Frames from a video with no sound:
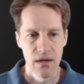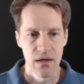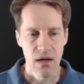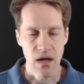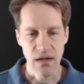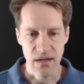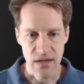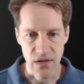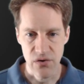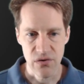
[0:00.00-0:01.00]

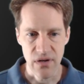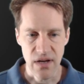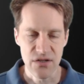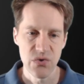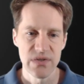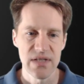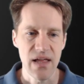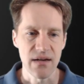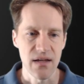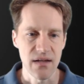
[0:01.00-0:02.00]
Another issue is
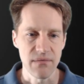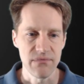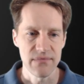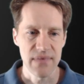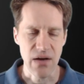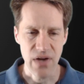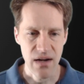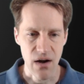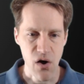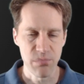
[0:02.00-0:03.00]
that, now
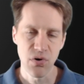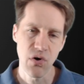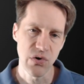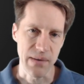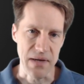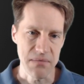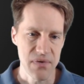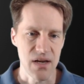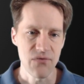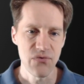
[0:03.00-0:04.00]
not all programming,
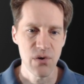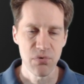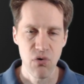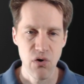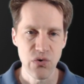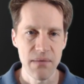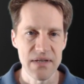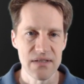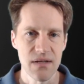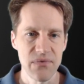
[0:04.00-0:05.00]
but if you're
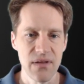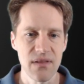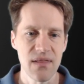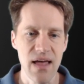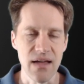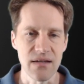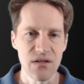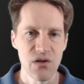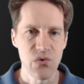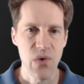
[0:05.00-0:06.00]
programming something that
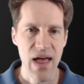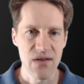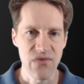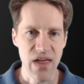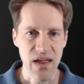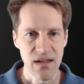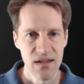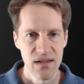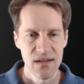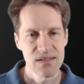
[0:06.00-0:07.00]
you have
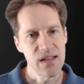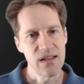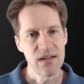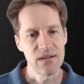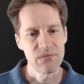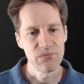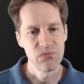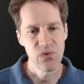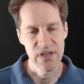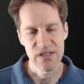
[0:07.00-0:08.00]
say,
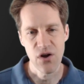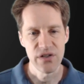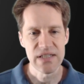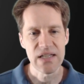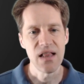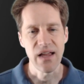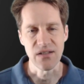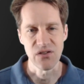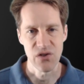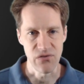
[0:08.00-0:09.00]
what is called as a
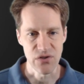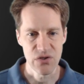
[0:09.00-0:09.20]
client server.